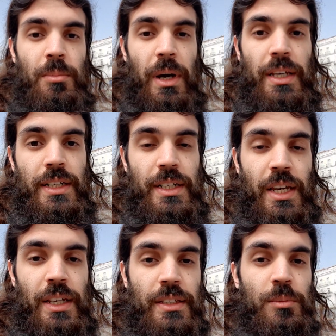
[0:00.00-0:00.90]
by
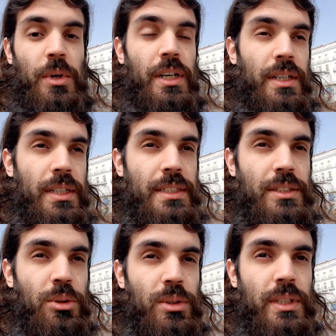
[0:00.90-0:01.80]

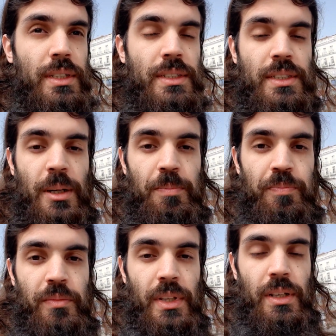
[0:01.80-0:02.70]
installing some
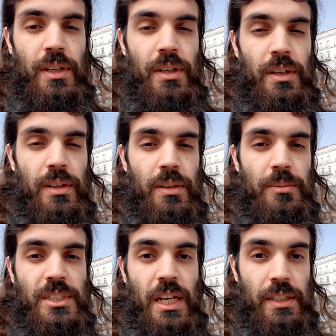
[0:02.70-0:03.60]

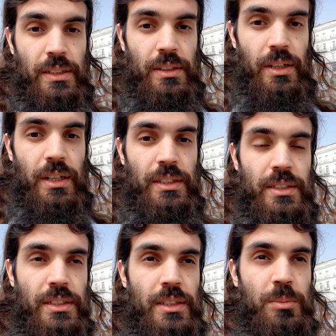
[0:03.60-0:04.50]
central
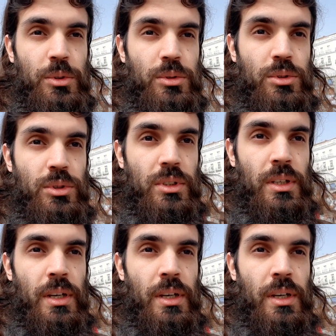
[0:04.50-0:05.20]
electricity producing